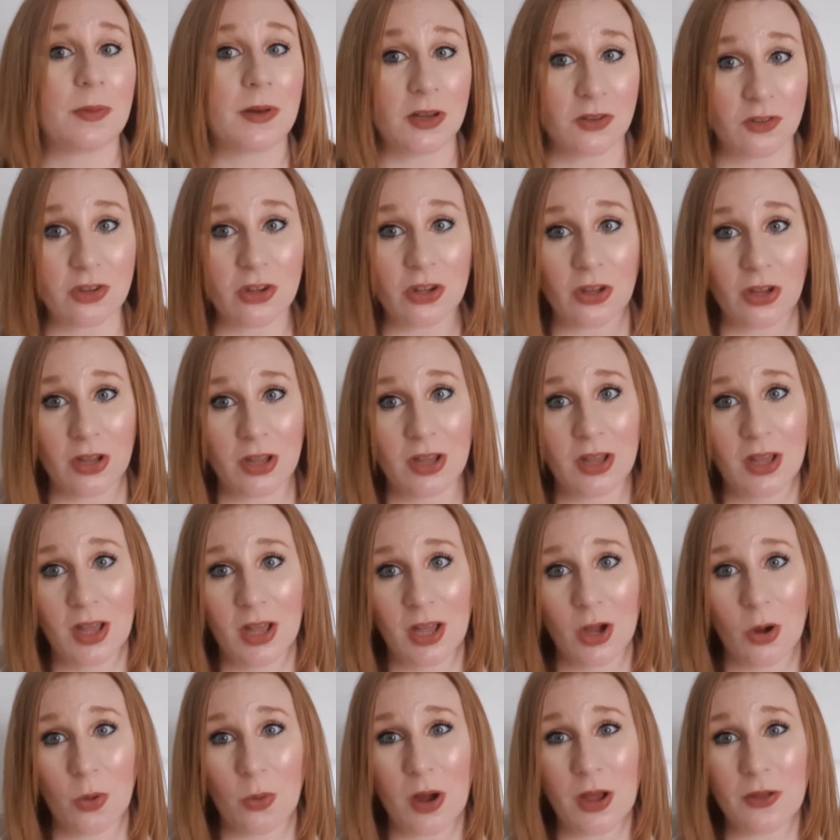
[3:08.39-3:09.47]
and it took
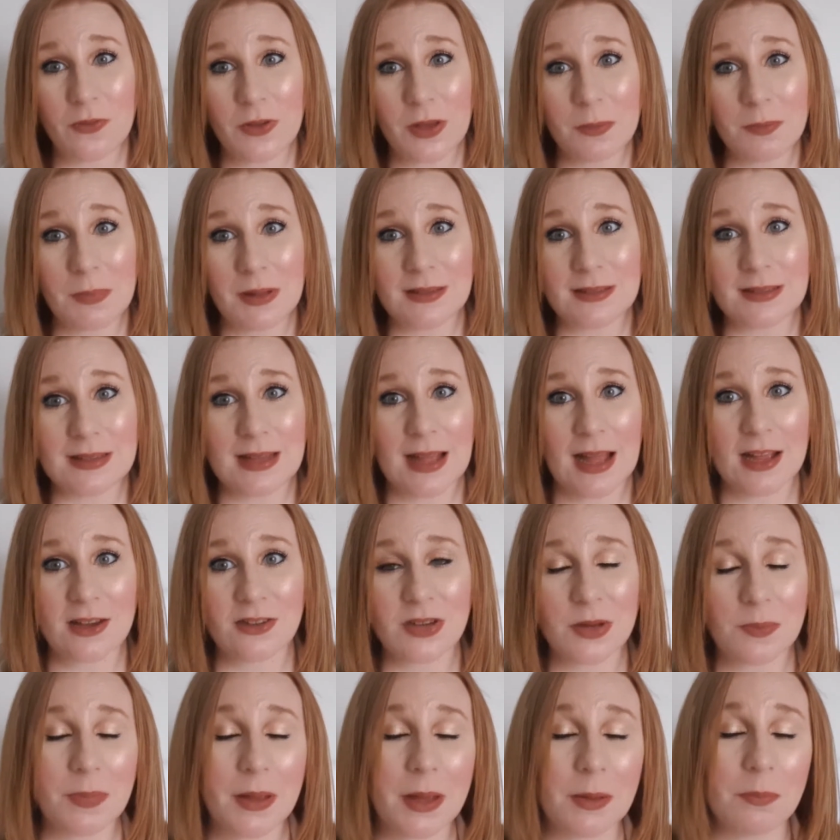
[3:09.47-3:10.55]
quite a few months to
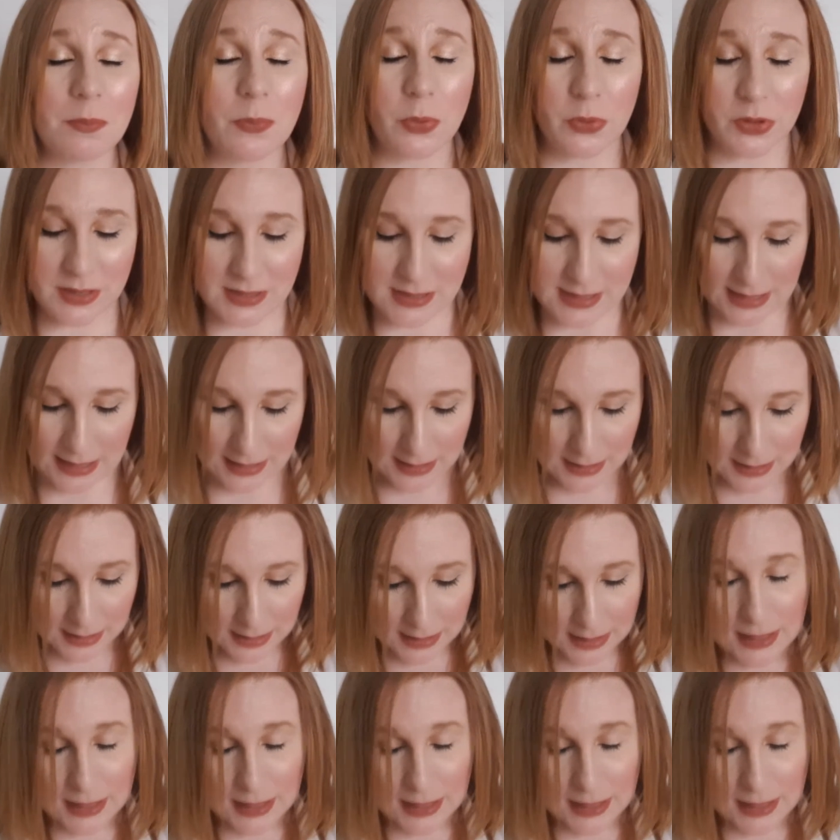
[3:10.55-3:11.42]
actually pinpoint it.